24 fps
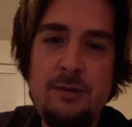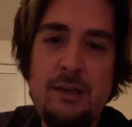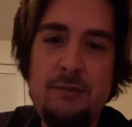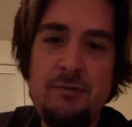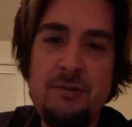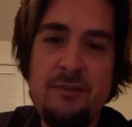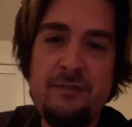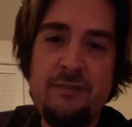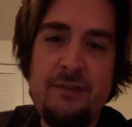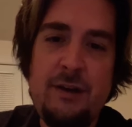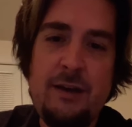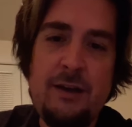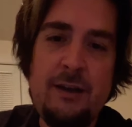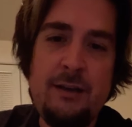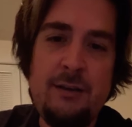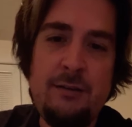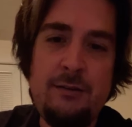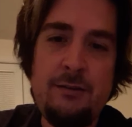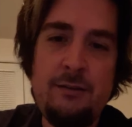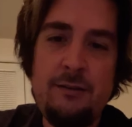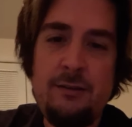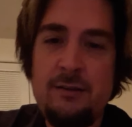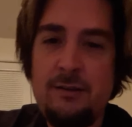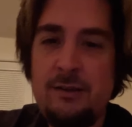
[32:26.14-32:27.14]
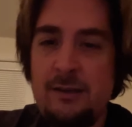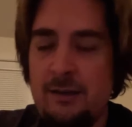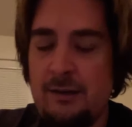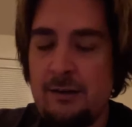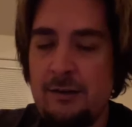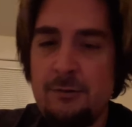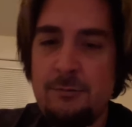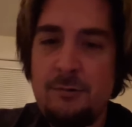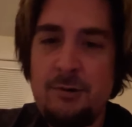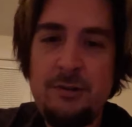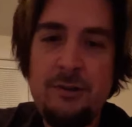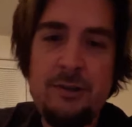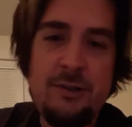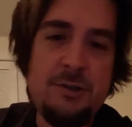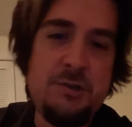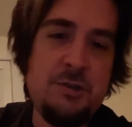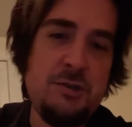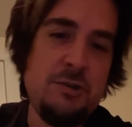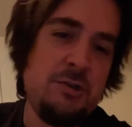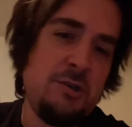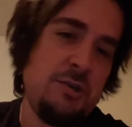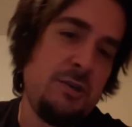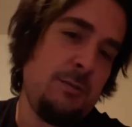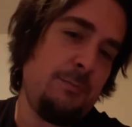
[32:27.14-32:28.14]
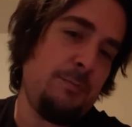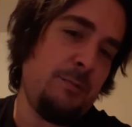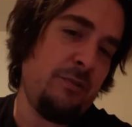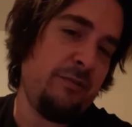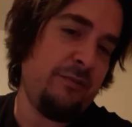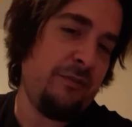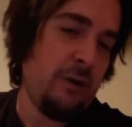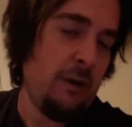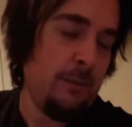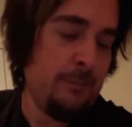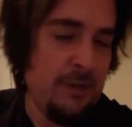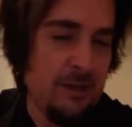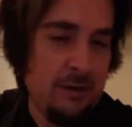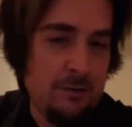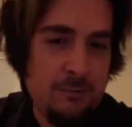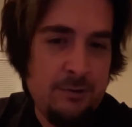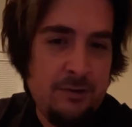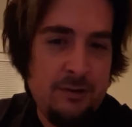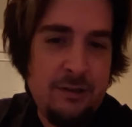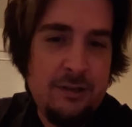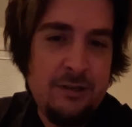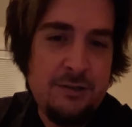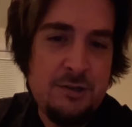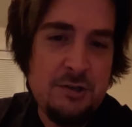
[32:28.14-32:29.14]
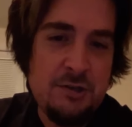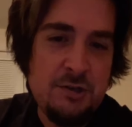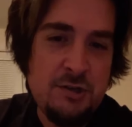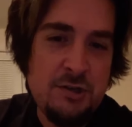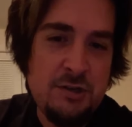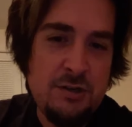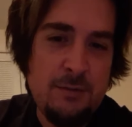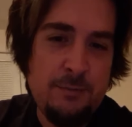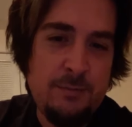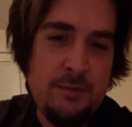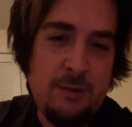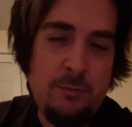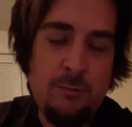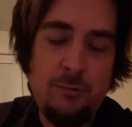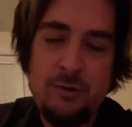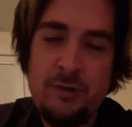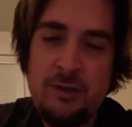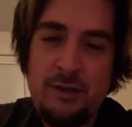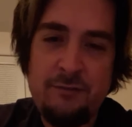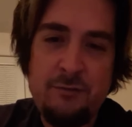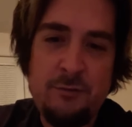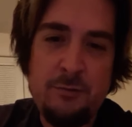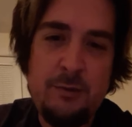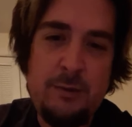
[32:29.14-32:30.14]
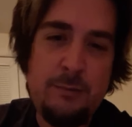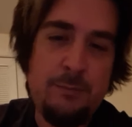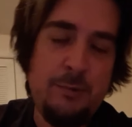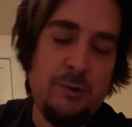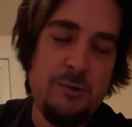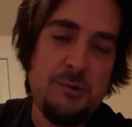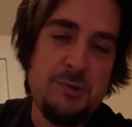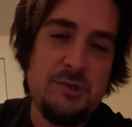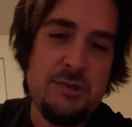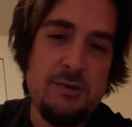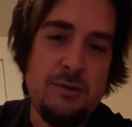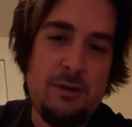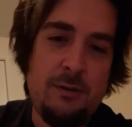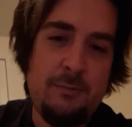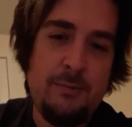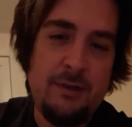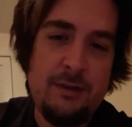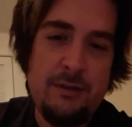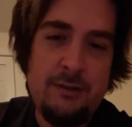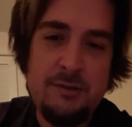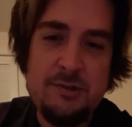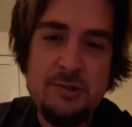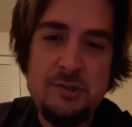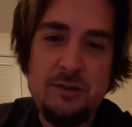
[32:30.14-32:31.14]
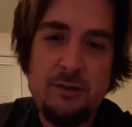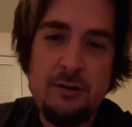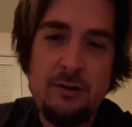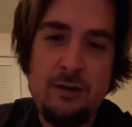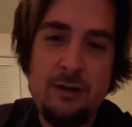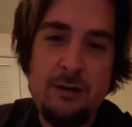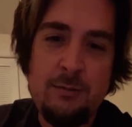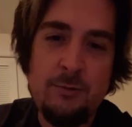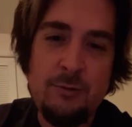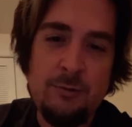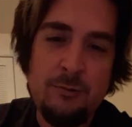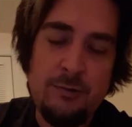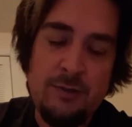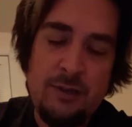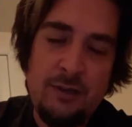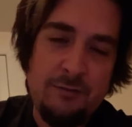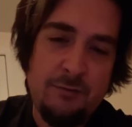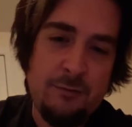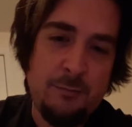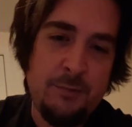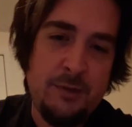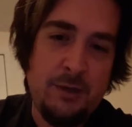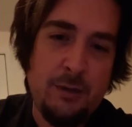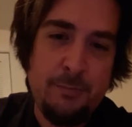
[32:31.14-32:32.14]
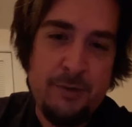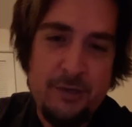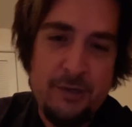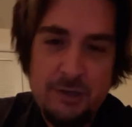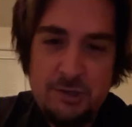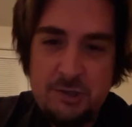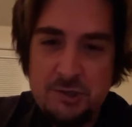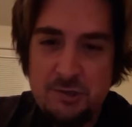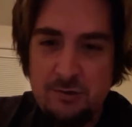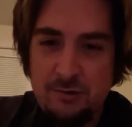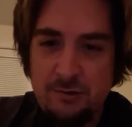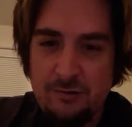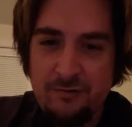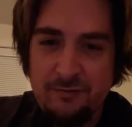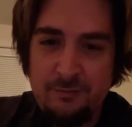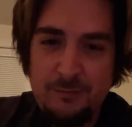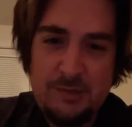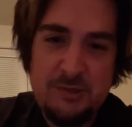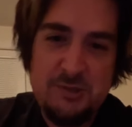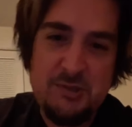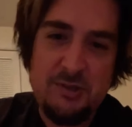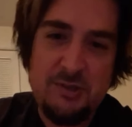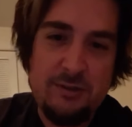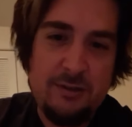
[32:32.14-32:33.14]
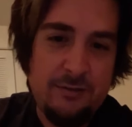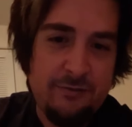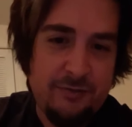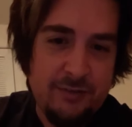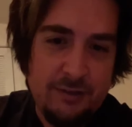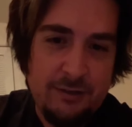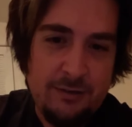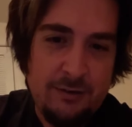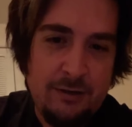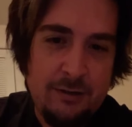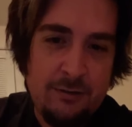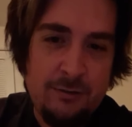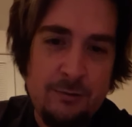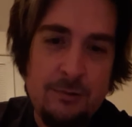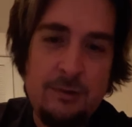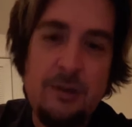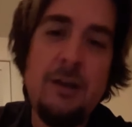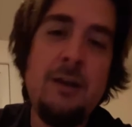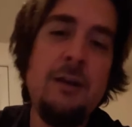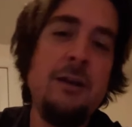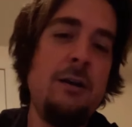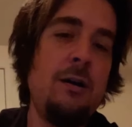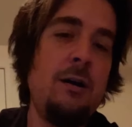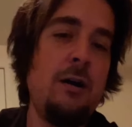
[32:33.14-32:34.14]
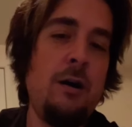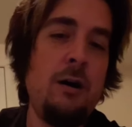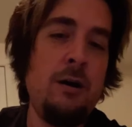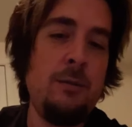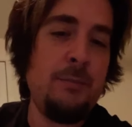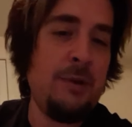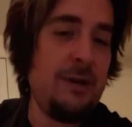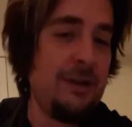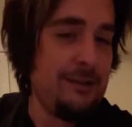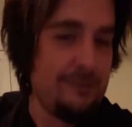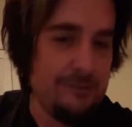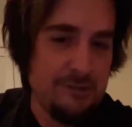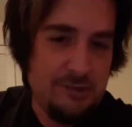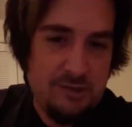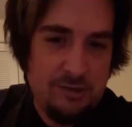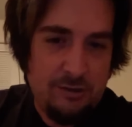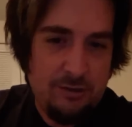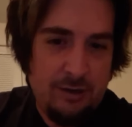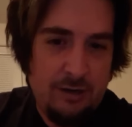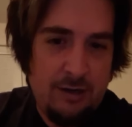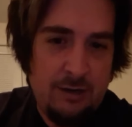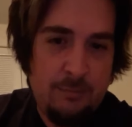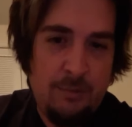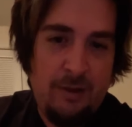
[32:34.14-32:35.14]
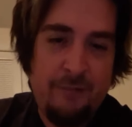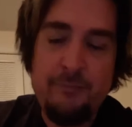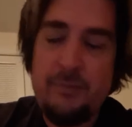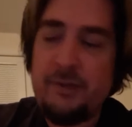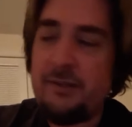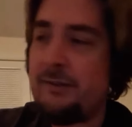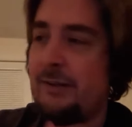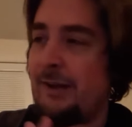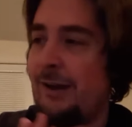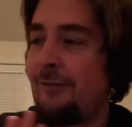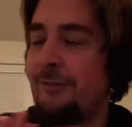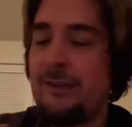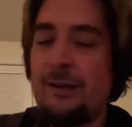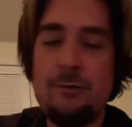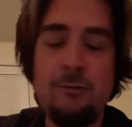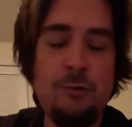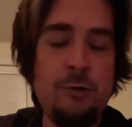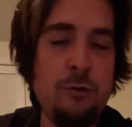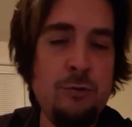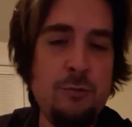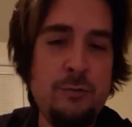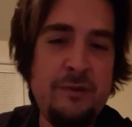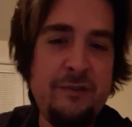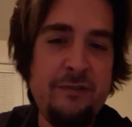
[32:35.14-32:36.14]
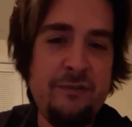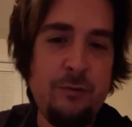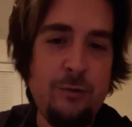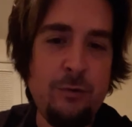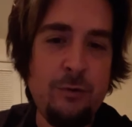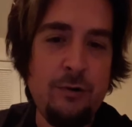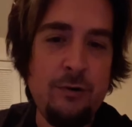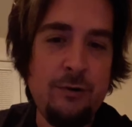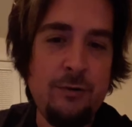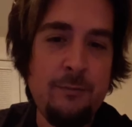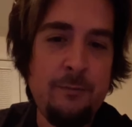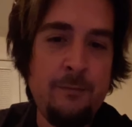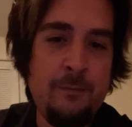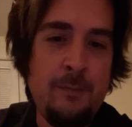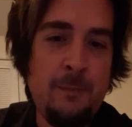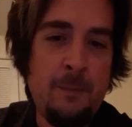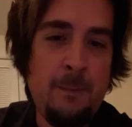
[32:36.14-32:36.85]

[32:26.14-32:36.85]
Even if I get in a relationship or if I'm in a relationship, they will never be posted on my Instagram. There will never be a picture of my significant other on my Instagram. I've been down that road before.